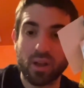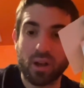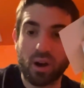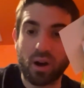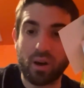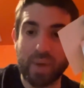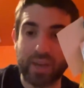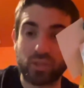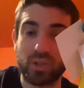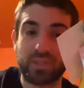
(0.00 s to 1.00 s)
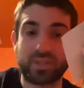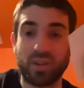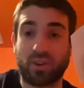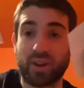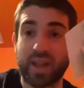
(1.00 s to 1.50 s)
As you can see,
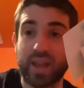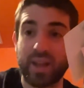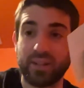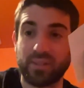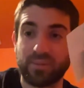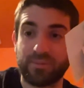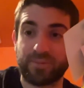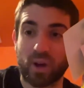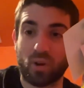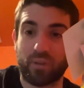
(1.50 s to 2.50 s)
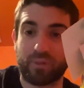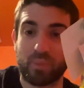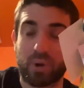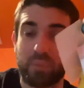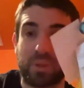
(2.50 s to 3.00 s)
her hand fell off the
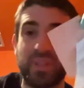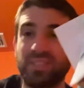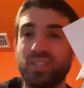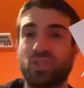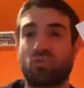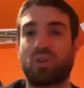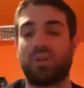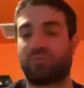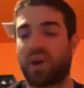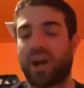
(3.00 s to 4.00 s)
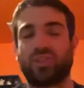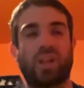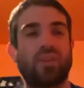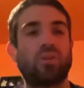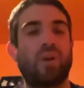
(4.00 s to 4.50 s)
pumpkin. These things are really fragile.
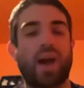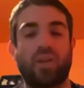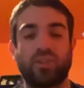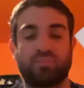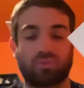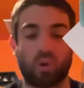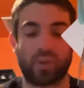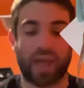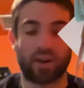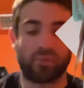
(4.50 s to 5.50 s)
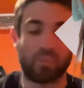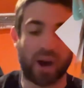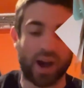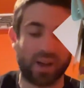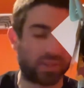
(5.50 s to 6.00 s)
I don't know how this broke out of the
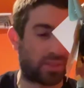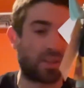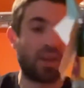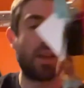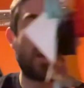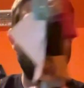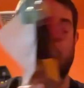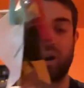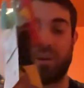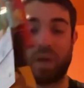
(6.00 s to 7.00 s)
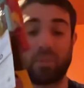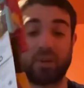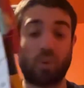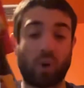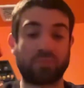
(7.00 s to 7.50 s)
box. I mean,
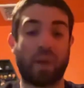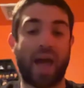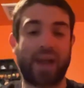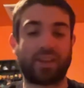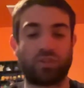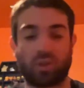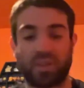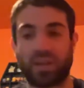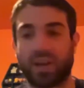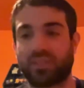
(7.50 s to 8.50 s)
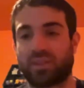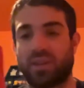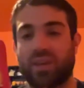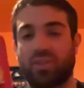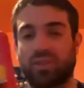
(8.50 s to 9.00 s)
it was packaged really
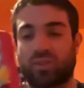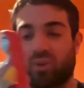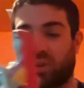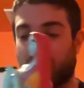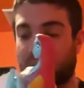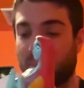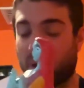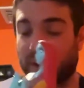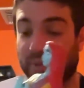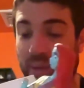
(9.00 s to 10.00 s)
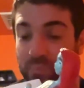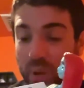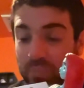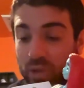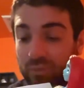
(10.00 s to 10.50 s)
nicely. It just looked like it might have got
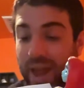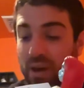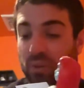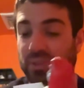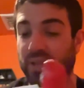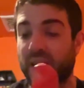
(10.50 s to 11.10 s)
bumped around.